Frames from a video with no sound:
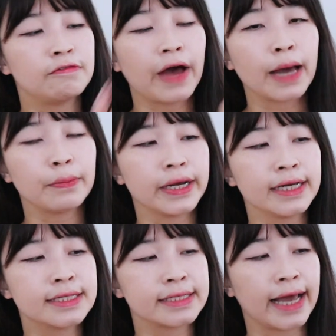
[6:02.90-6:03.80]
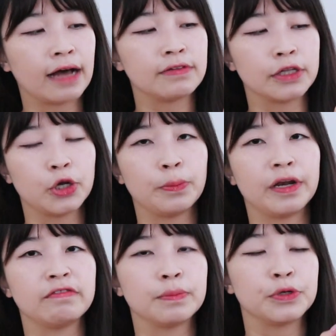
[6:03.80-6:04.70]
fabrics, they have a little bit
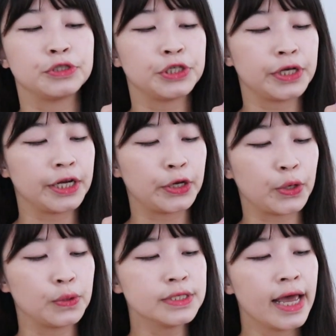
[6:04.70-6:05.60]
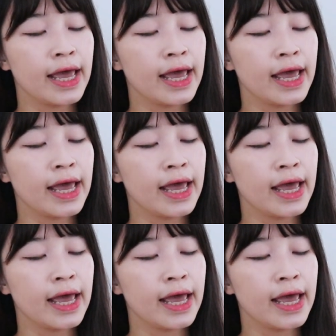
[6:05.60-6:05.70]
of a protruding nose,